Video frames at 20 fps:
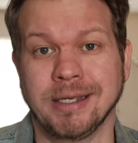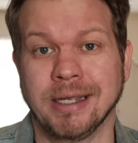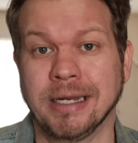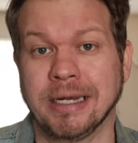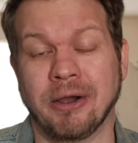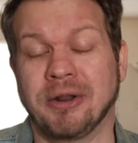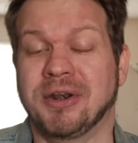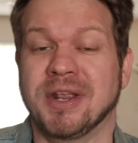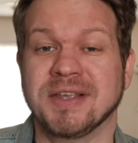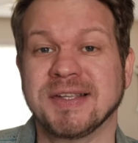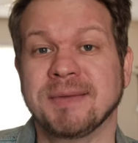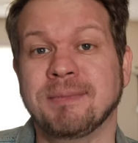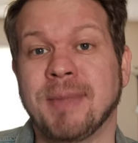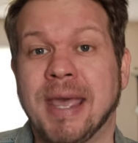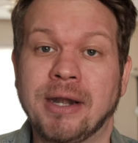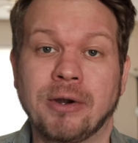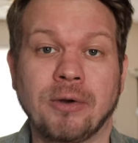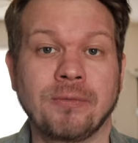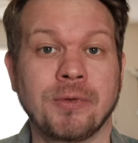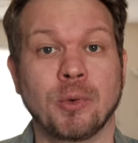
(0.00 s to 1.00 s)
Now, it doesn't
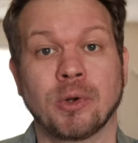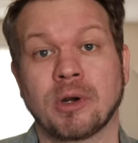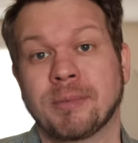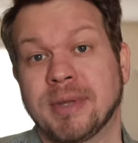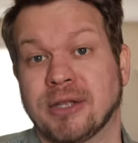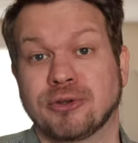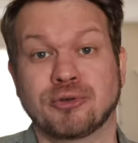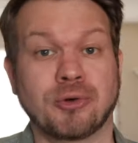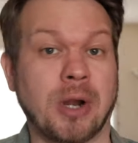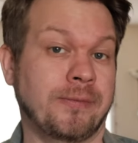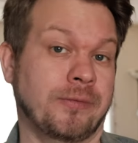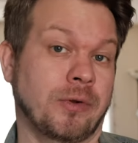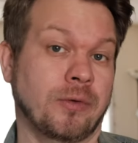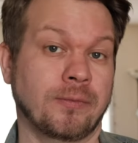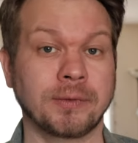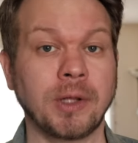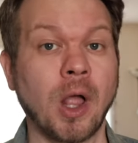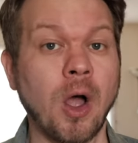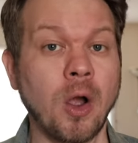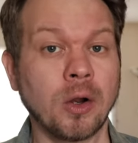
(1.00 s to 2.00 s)
matter if you want to be a travel
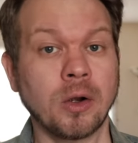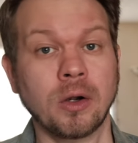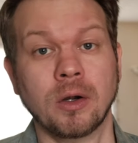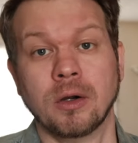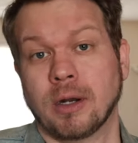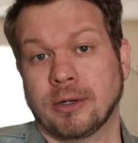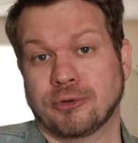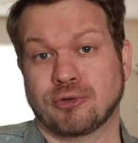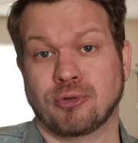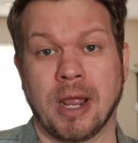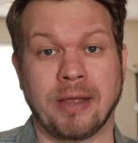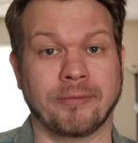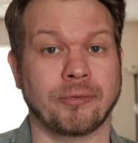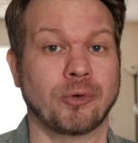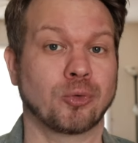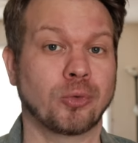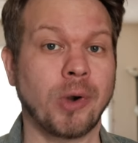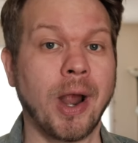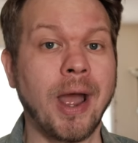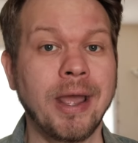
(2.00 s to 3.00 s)
vlogger, a
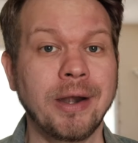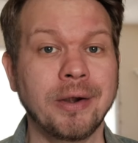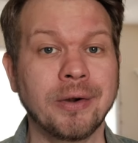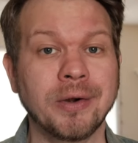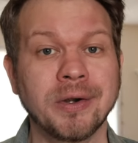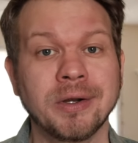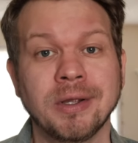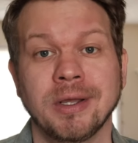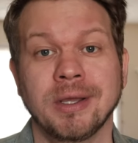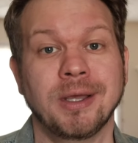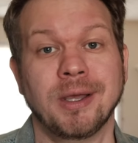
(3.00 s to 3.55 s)
travel writer,